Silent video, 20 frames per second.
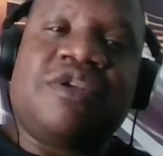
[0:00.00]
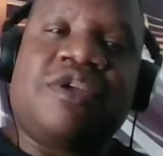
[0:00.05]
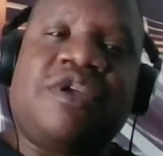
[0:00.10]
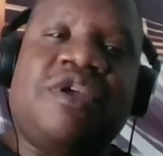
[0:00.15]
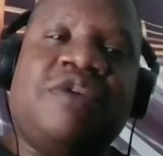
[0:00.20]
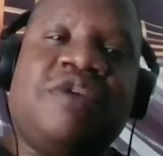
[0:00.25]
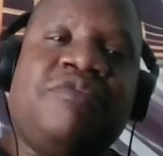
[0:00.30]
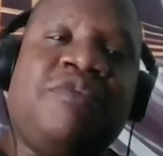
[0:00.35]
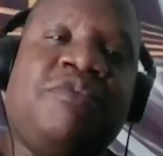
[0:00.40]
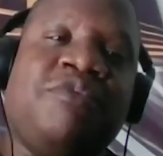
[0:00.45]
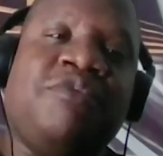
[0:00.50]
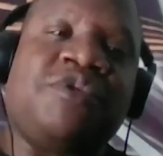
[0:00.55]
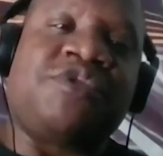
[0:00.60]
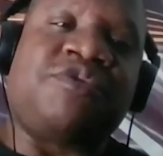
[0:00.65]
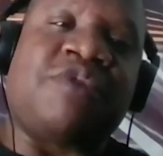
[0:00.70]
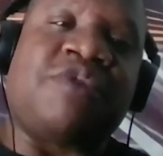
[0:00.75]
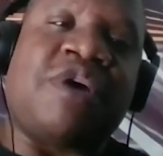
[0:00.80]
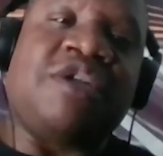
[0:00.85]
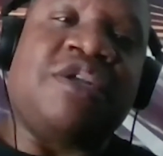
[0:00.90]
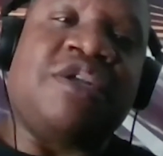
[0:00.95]
and we were
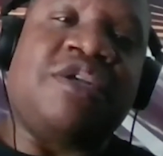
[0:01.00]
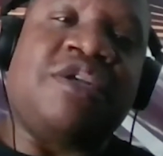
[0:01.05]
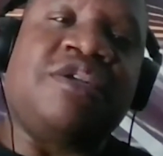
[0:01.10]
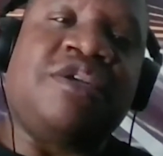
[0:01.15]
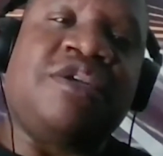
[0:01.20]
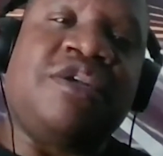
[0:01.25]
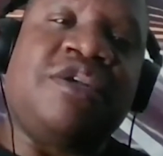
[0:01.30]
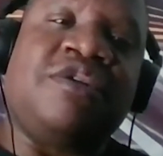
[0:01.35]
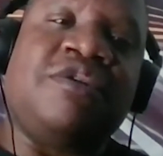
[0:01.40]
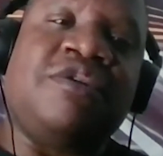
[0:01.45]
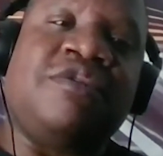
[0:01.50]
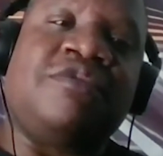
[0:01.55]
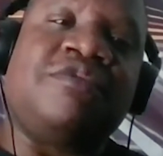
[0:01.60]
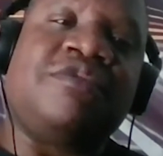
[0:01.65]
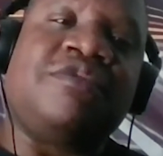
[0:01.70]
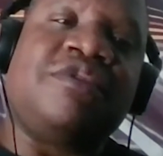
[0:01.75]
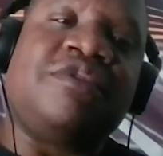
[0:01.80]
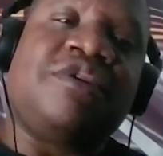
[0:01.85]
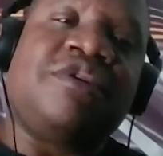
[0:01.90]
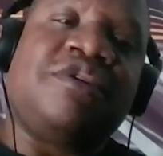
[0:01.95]
trying to, you know,
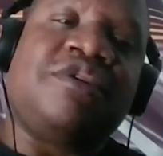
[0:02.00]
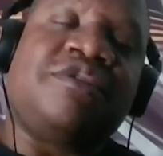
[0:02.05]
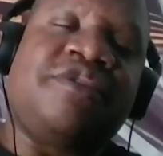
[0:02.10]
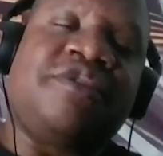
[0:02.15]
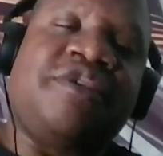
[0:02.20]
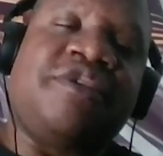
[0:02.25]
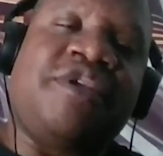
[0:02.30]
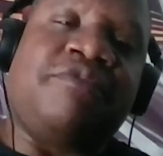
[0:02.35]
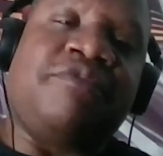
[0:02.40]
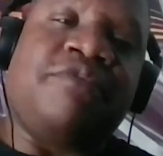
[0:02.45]
to get